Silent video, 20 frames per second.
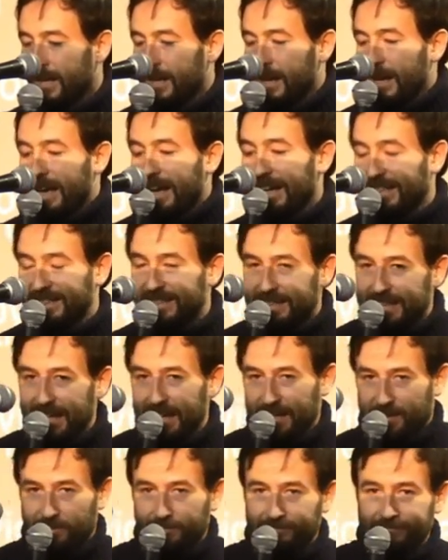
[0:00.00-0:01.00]

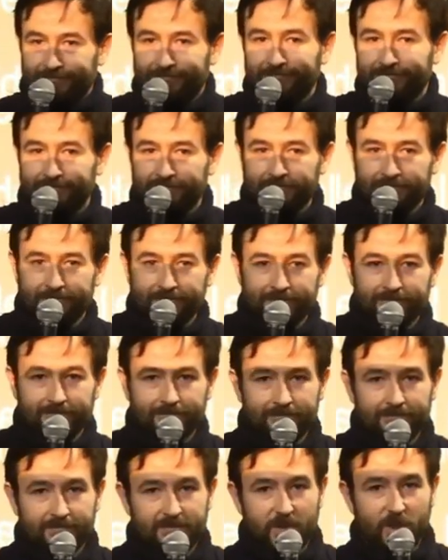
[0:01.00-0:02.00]
Instead,
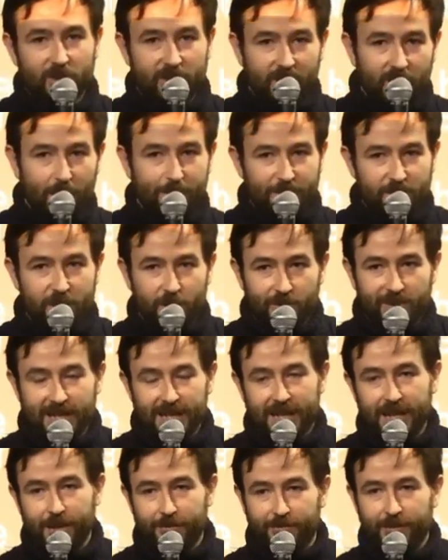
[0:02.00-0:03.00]
there's an opportunity
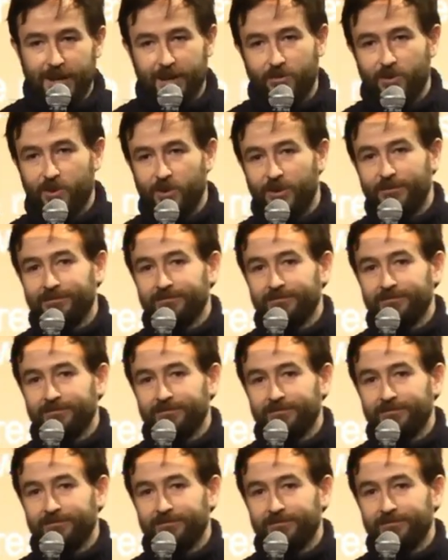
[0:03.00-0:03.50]
here for Equinor